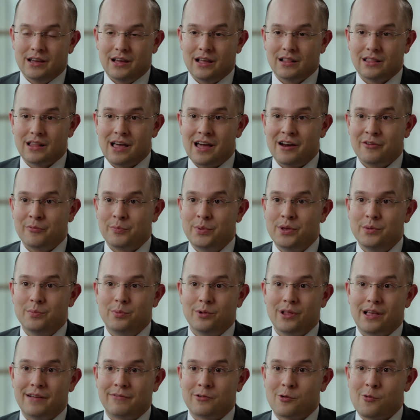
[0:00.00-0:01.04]
A lot of
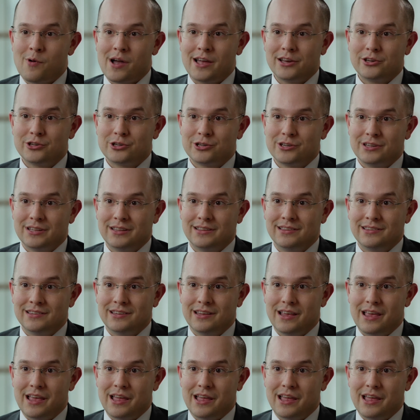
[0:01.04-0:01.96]
people have questions,